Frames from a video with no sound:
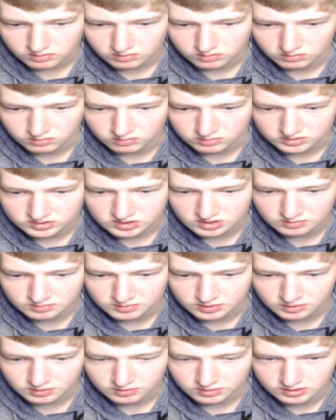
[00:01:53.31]
Ooh, it's gonna be
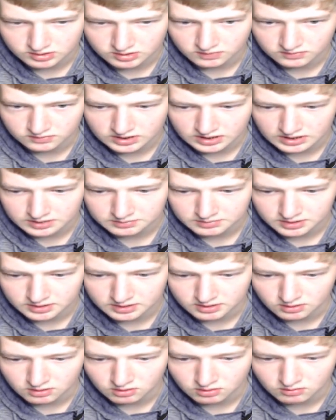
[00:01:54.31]
a tough time getting
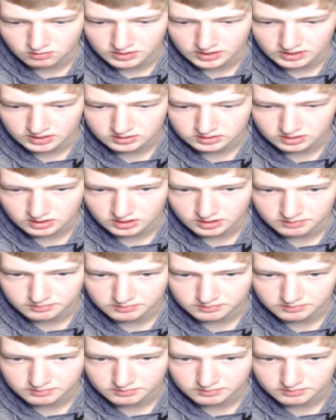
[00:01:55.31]
home, Tom.